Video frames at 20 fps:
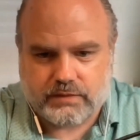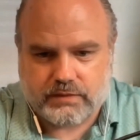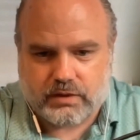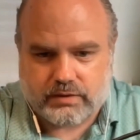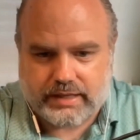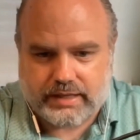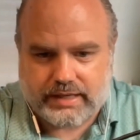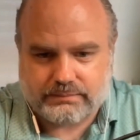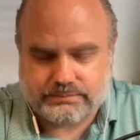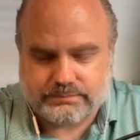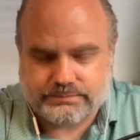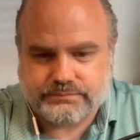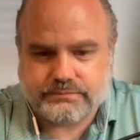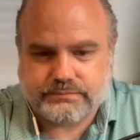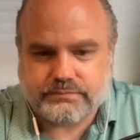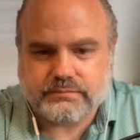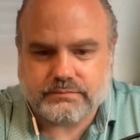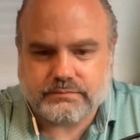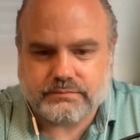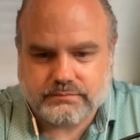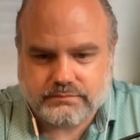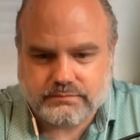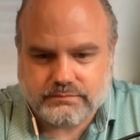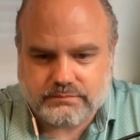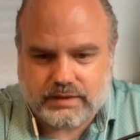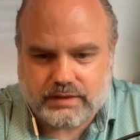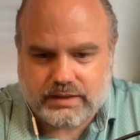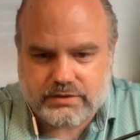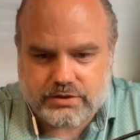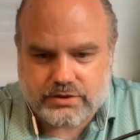Okay,
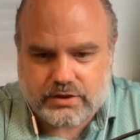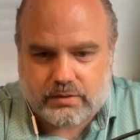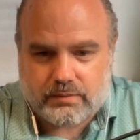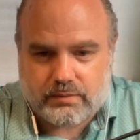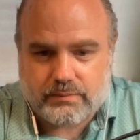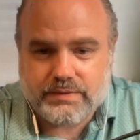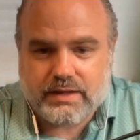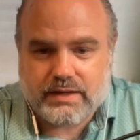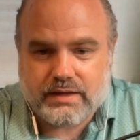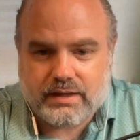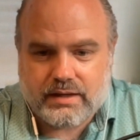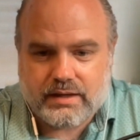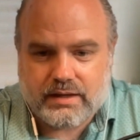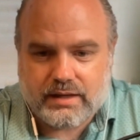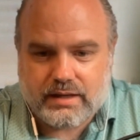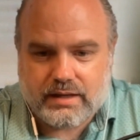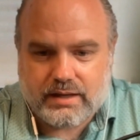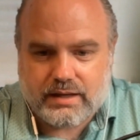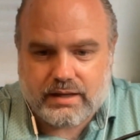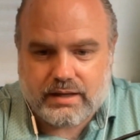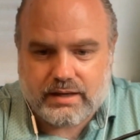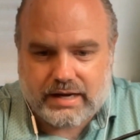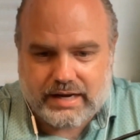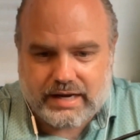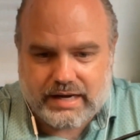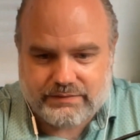so now